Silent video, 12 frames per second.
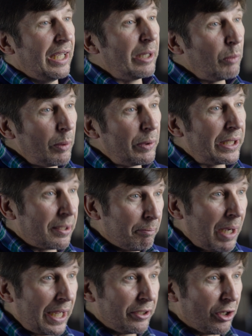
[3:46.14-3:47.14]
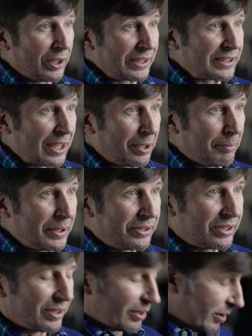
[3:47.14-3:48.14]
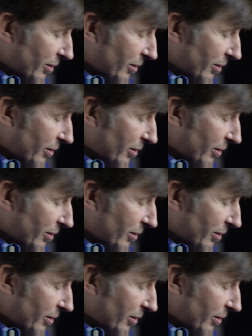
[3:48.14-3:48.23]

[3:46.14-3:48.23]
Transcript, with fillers: And when we combine all these elements,